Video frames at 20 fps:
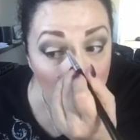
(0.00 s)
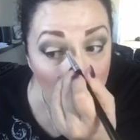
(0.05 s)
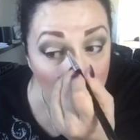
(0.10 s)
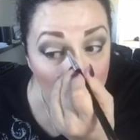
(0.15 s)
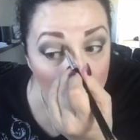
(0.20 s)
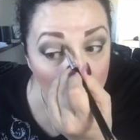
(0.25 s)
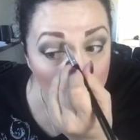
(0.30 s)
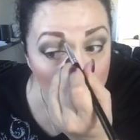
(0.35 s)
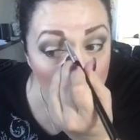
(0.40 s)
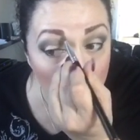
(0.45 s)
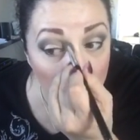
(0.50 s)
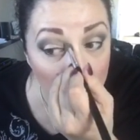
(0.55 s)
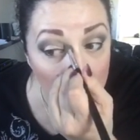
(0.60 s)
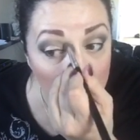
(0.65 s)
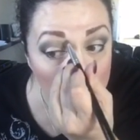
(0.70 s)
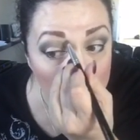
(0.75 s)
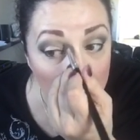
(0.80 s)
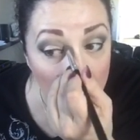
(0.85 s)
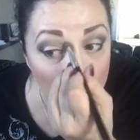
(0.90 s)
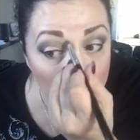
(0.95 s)
And you can
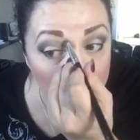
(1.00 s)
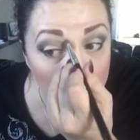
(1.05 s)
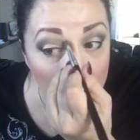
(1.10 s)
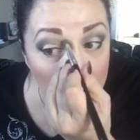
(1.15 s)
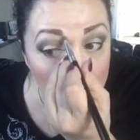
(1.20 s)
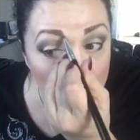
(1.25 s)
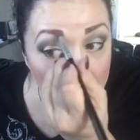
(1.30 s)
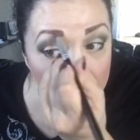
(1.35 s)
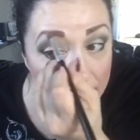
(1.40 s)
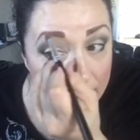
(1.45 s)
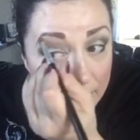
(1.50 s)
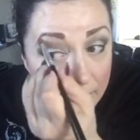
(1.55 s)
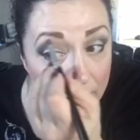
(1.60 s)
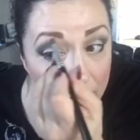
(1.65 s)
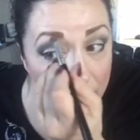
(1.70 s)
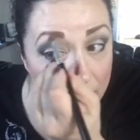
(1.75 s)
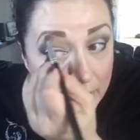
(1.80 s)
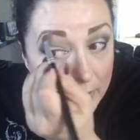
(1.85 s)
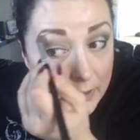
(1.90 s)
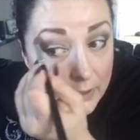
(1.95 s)
blend over here in the
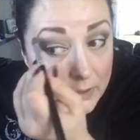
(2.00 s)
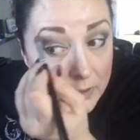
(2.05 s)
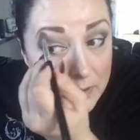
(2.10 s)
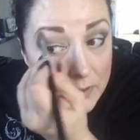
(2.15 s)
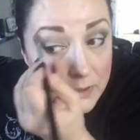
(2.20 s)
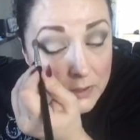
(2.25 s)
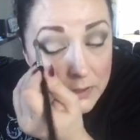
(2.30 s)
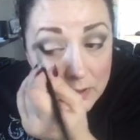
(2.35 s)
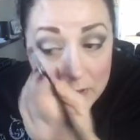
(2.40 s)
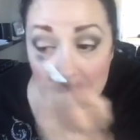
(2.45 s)
crease,